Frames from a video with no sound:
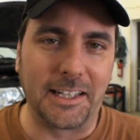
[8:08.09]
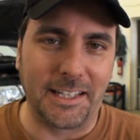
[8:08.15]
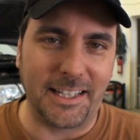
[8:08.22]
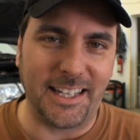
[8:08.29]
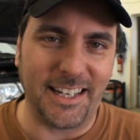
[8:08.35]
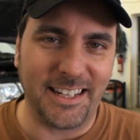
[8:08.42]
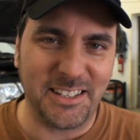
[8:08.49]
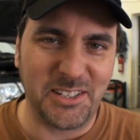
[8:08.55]

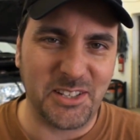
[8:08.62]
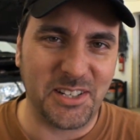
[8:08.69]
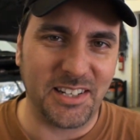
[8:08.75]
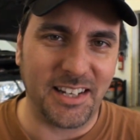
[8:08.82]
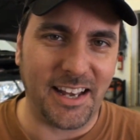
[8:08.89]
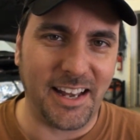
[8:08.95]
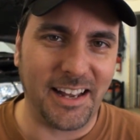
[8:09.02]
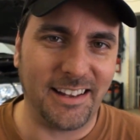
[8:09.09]
Kids
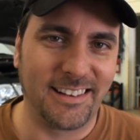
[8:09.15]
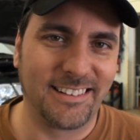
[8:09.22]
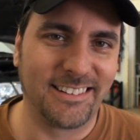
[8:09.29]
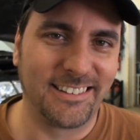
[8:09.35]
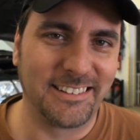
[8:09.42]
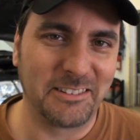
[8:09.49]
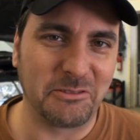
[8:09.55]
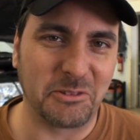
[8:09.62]
today,
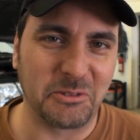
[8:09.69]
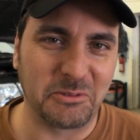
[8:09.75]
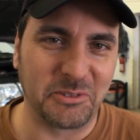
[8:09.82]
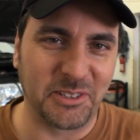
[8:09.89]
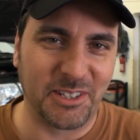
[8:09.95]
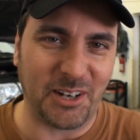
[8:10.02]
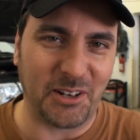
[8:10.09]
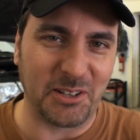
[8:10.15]

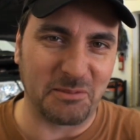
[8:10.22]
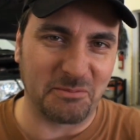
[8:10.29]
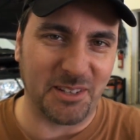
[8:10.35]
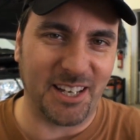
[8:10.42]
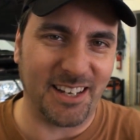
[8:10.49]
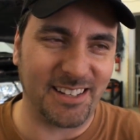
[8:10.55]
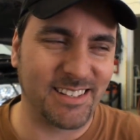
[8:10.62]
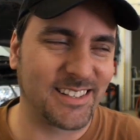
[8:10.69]
we'll call them
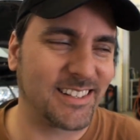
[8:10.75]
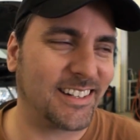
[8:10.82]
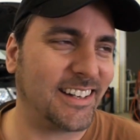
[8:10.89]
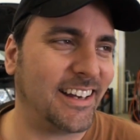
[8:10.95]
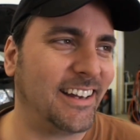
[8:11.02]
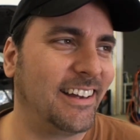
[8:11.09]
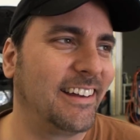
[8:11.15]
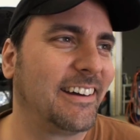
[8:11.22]
kids
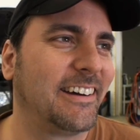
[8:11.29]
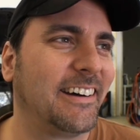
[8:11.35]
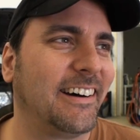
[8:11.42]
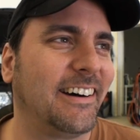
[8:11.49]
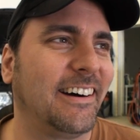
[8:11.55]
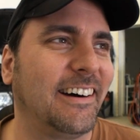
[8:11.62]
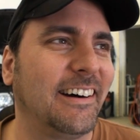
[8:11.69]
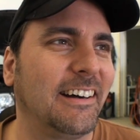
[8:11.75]
today,
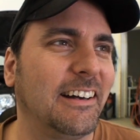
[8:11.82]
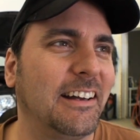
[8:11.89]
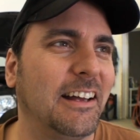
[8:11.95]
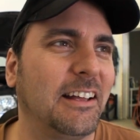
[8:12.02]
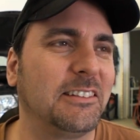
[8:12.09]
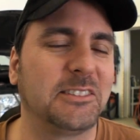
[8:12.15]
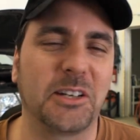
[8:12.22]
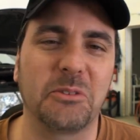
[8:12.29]

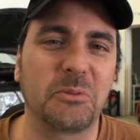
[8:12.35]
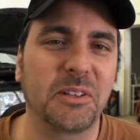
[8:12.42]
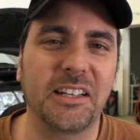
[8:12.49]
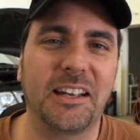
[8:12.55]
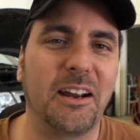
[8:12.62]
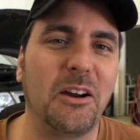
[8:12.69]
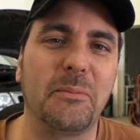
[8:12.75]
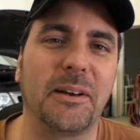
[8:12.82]
uh, don't
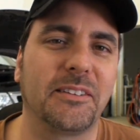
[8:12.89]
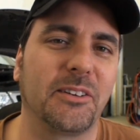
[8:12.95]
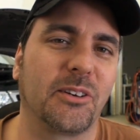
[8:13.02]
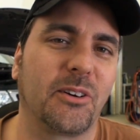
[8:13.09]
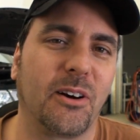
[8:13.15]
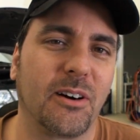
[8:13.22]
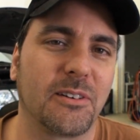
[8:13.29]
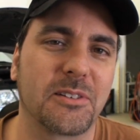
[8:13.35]
really care about their
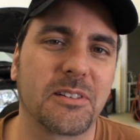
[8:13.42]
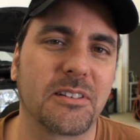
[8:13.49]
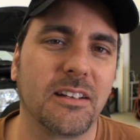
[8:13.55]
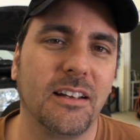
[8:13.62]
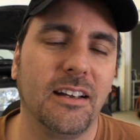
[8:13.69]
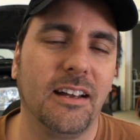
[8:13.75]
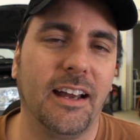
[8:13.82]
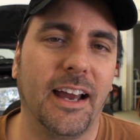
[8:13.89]
cars
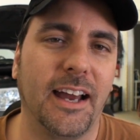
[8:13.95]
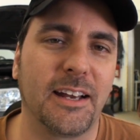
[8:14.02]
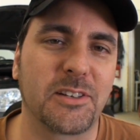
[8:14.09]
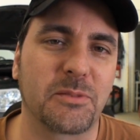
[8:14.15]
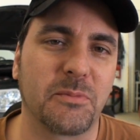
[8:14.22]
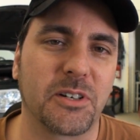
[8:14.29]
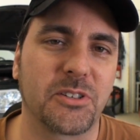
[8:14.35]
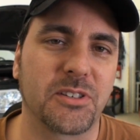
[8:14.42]

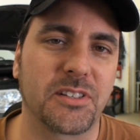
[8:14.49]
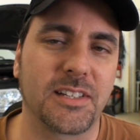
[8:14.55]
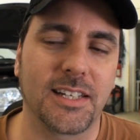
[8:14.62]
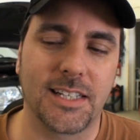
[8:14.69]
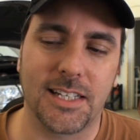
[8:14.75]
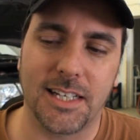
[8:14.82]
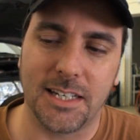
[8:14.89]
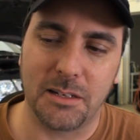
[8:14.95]
as much as
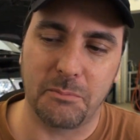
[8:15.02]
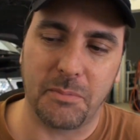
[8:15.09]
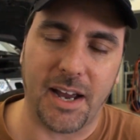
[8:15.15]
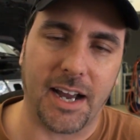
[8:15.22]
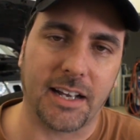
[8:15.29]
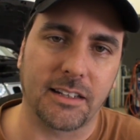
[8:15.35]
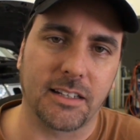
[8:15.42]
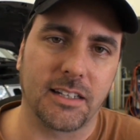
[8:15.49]
they did
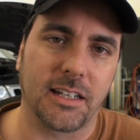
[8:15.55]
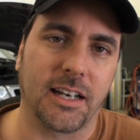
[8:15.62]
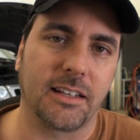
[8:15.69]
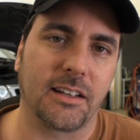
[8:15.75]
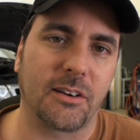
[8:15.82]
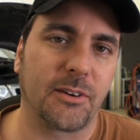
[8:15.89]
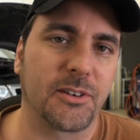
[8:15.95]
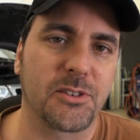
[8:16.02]
back in the day.
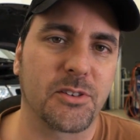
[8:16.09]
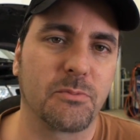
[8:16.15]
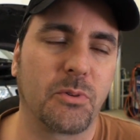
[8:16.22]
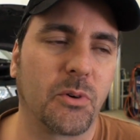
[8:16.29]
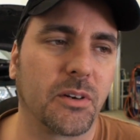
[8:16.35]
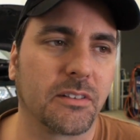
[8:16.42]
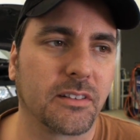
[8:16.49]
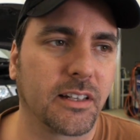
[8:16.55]
They aren't as
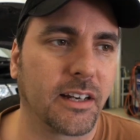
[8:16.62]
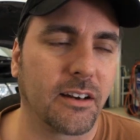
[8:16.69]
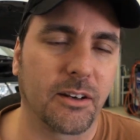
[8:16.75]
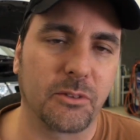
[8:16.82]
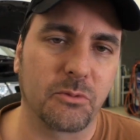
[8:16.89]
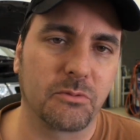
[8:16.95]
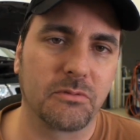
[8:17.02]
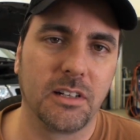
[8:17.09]
important. They
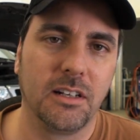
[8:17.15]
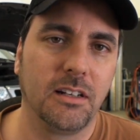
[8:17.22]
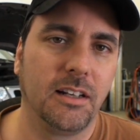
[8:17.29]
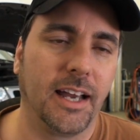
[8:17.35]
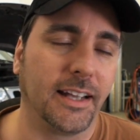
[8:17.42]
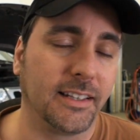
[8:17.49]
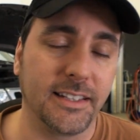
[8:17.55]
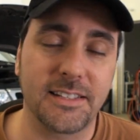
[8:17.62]
aren't,
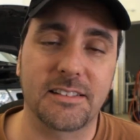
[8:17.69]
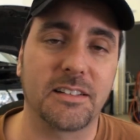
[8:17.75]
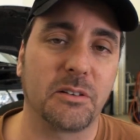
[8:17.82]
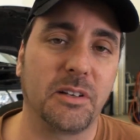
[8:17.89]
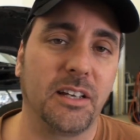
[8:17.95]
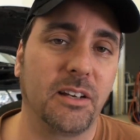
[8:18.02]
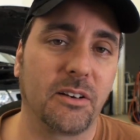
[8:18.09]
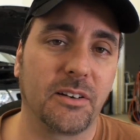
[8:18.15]
at least
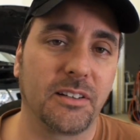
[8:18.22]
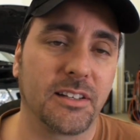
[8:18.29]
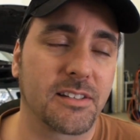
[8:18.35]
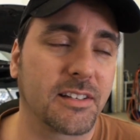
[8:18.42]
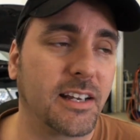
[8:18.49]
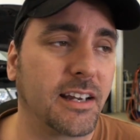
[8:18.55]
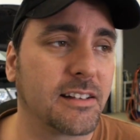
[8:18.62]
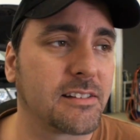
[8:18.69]
in, here in the
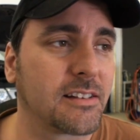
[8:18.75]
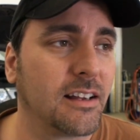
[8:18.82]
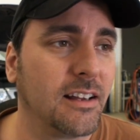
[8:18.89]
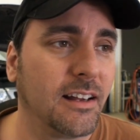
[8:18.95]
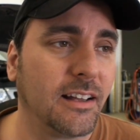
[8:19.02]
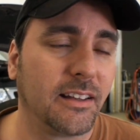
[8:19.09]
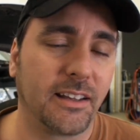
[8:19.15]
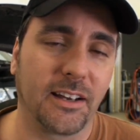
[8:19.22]
States,
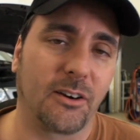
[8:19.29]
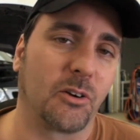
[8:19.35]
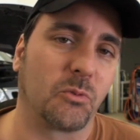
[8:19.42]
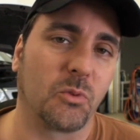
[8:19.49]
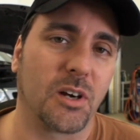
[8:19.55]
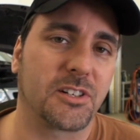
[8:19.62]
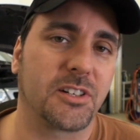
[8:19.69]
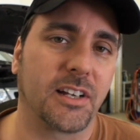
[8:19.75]
they
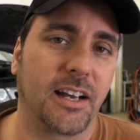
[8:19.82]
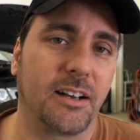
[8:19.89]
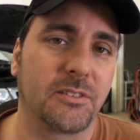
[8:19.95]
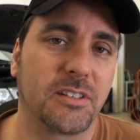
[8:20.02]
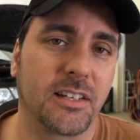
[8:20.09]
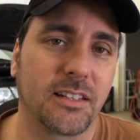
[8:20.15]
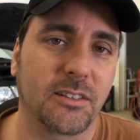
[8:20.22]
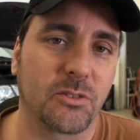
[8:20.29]
aren't rushing
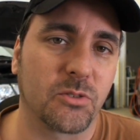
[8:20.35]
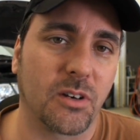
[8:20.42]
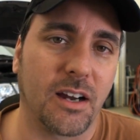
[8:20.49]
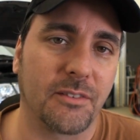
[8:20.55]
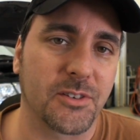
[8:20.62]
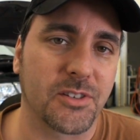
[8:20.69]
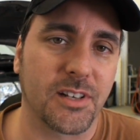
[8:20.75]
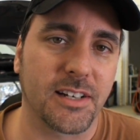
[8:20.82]
out to get their
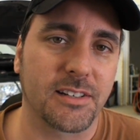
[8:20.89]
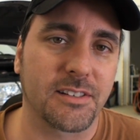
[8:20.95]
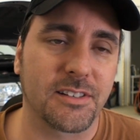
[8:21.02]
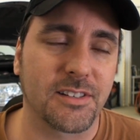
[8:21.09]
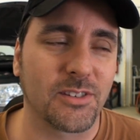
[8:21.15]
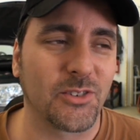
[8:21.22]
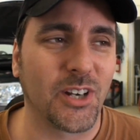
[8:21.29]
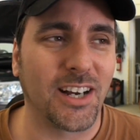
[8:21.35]
driver's
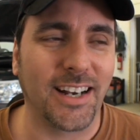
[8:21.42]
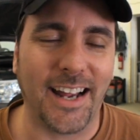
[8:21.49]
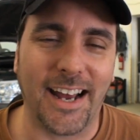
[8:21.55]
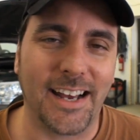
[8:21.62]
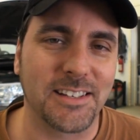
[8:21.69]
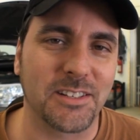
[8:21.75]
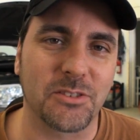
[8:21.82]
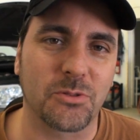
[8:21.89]
license. They're not
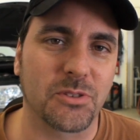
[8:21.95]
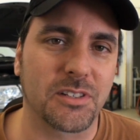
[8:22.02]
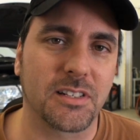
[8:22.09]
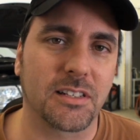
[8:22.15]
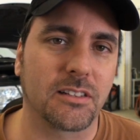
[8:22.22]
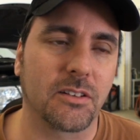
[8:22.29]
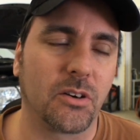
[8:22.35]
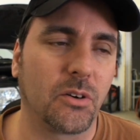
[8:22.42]
as
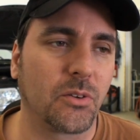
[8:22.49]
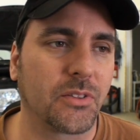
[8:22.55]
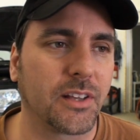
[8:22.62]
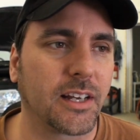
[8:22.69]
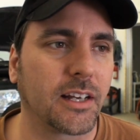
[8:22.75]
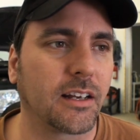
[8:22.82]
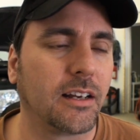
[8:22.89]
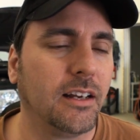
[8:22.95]
interested in the whole
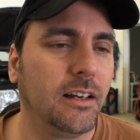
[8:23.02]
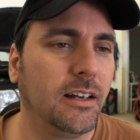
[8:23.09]
thing.